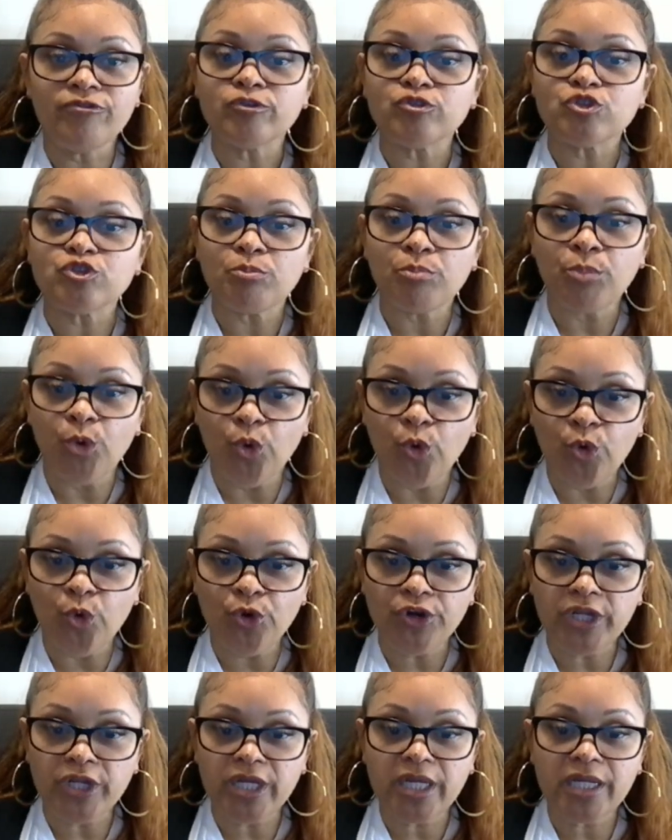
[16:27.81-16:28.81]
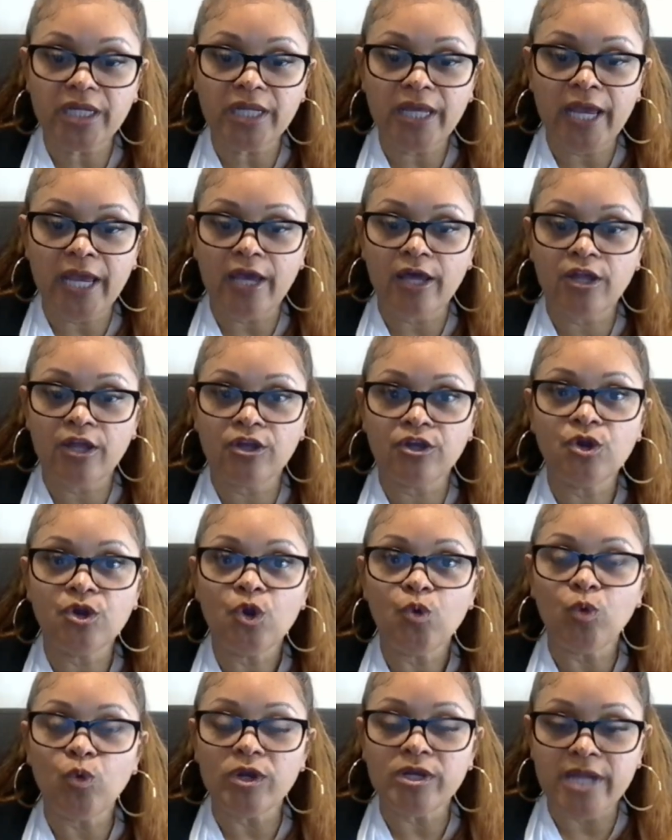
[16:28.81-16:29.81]
we feel supported
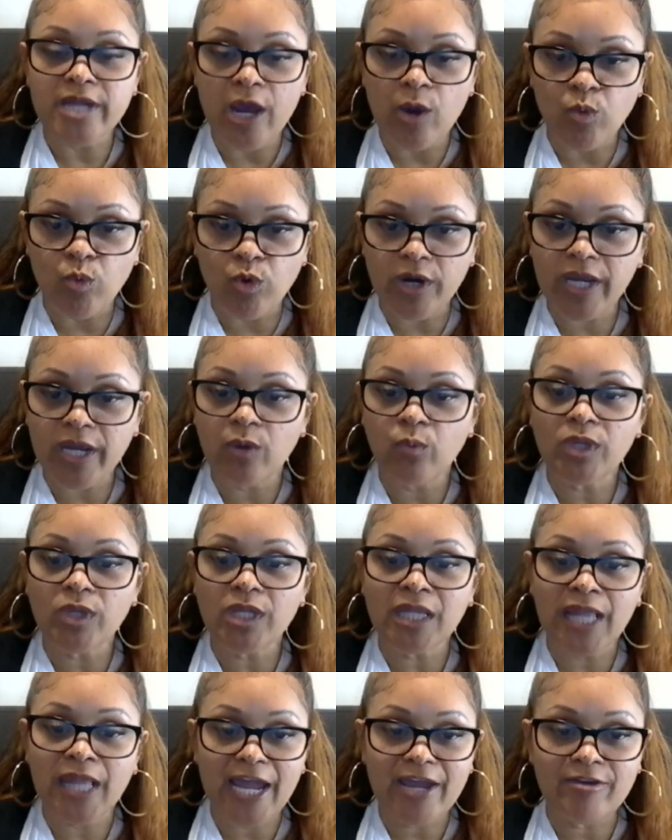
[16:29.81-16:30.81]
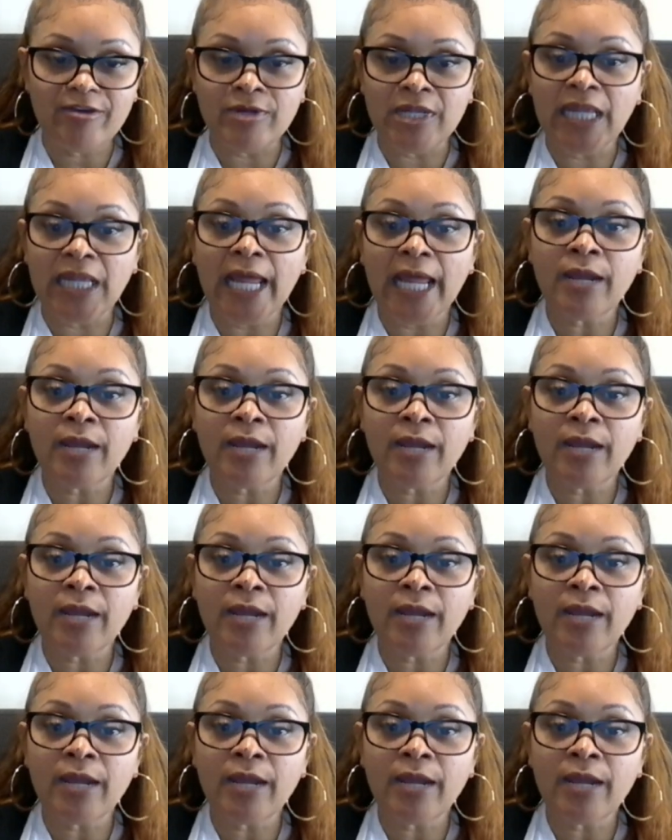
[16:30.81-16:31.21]
and we're networking with